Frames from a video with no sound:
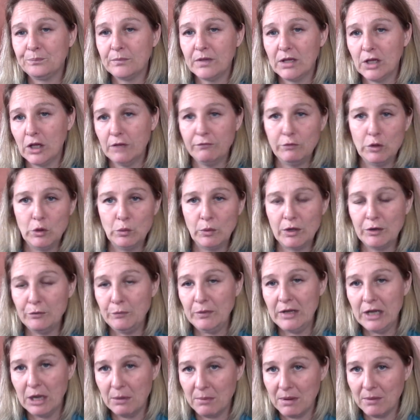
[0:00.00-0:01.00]
If you want to
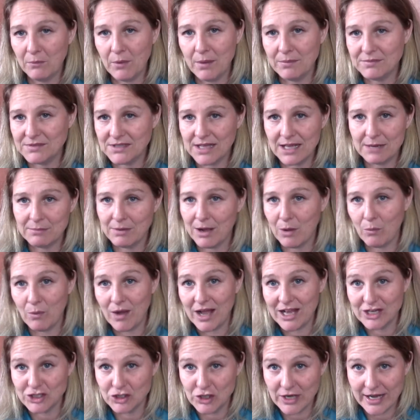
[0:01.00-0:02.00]
read on my website about
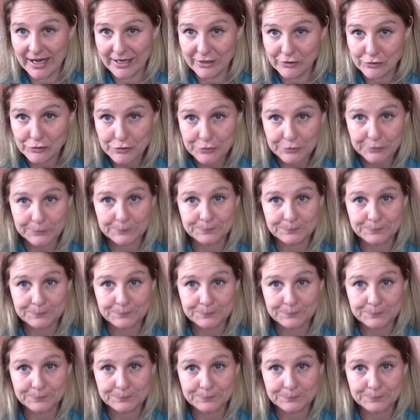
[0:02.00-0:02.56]
why I changed